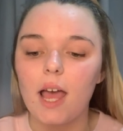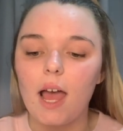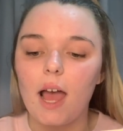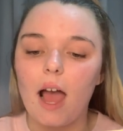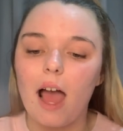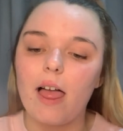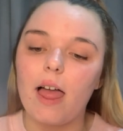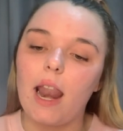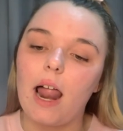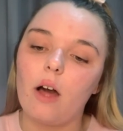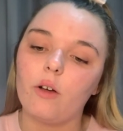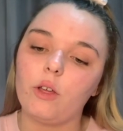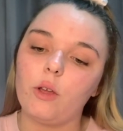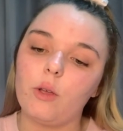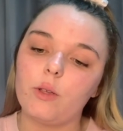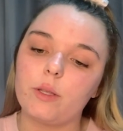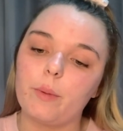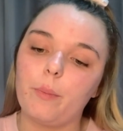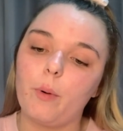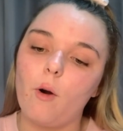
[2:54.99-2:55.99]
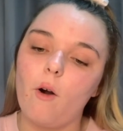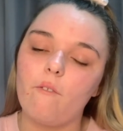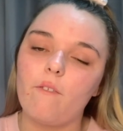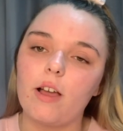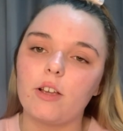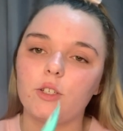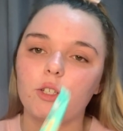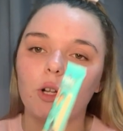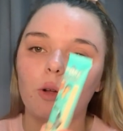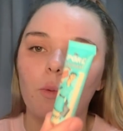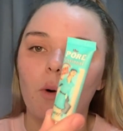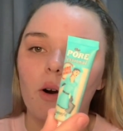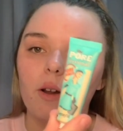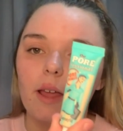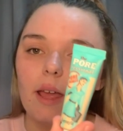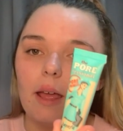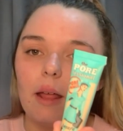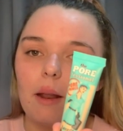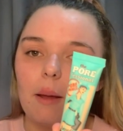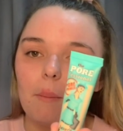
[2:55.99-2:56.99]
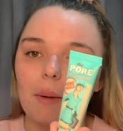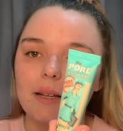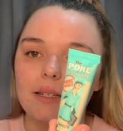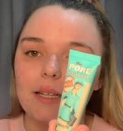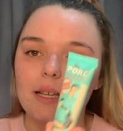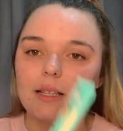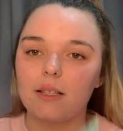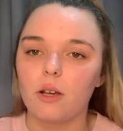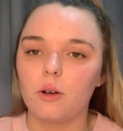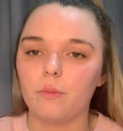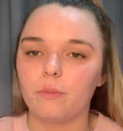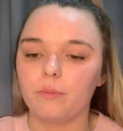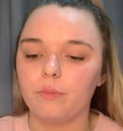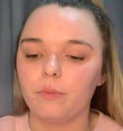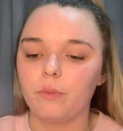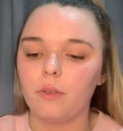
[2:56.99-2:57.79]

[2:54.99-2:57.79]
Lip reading: and then I'll use the Professional one in my T-zone.